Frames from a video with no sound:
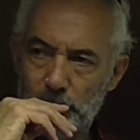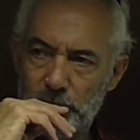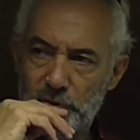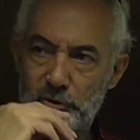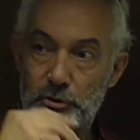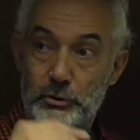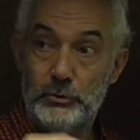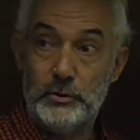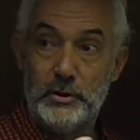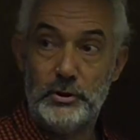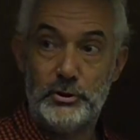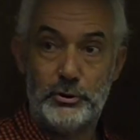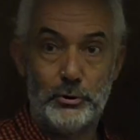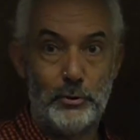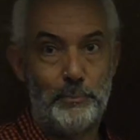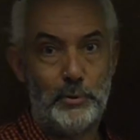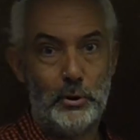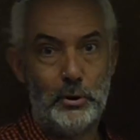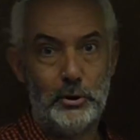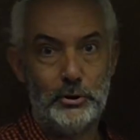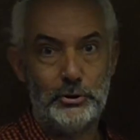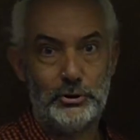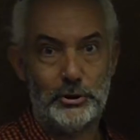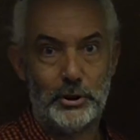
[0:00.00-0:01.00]
Do you need to
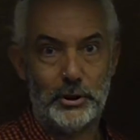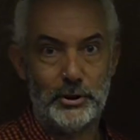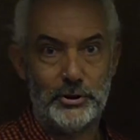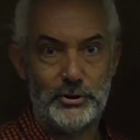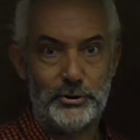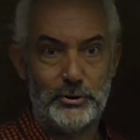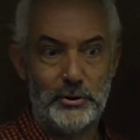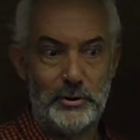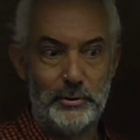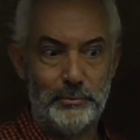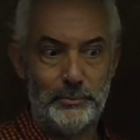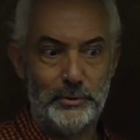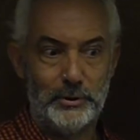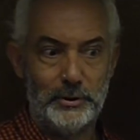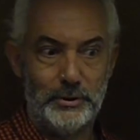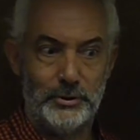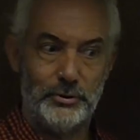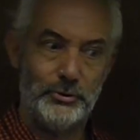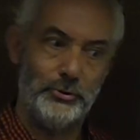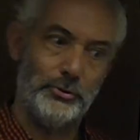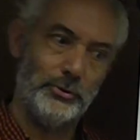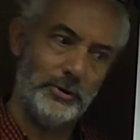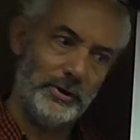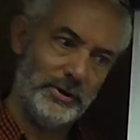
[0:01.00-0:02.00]
apologise to anybody?
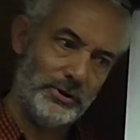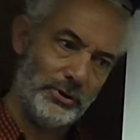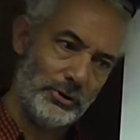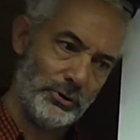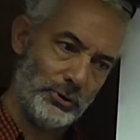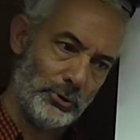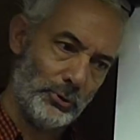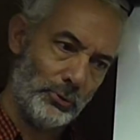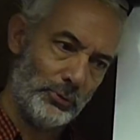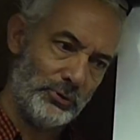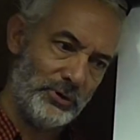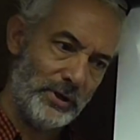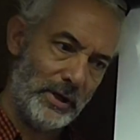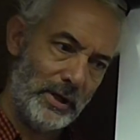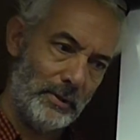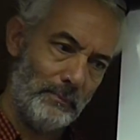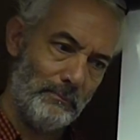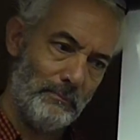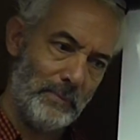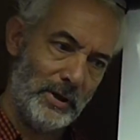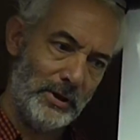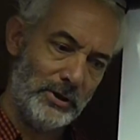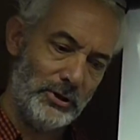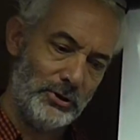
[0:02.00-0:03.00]
Do you need to sort
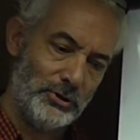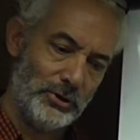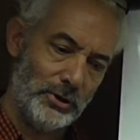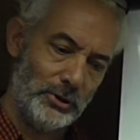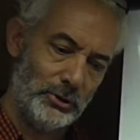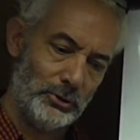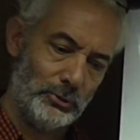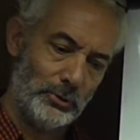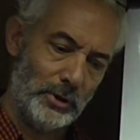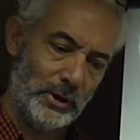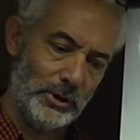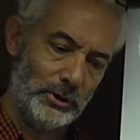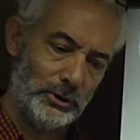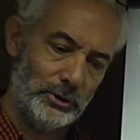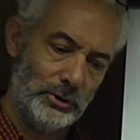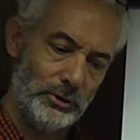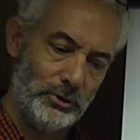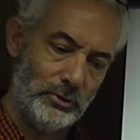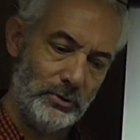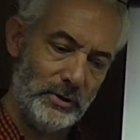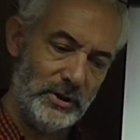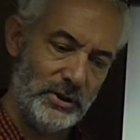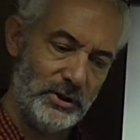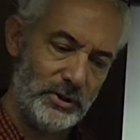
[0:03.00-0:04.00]
out money situation?
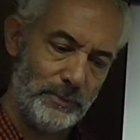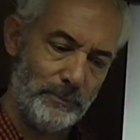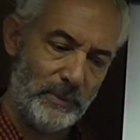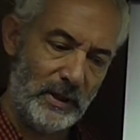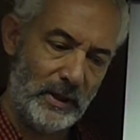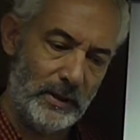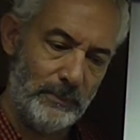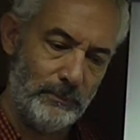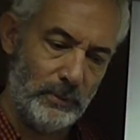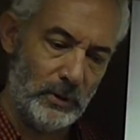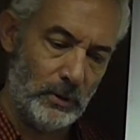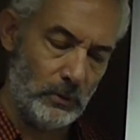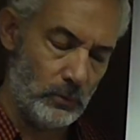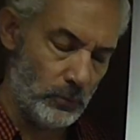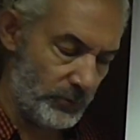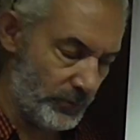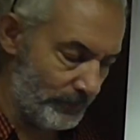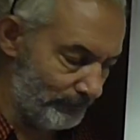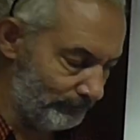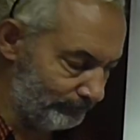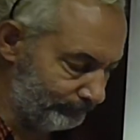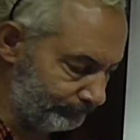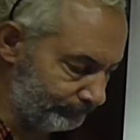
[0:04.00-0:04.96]
Do you need to pay bills?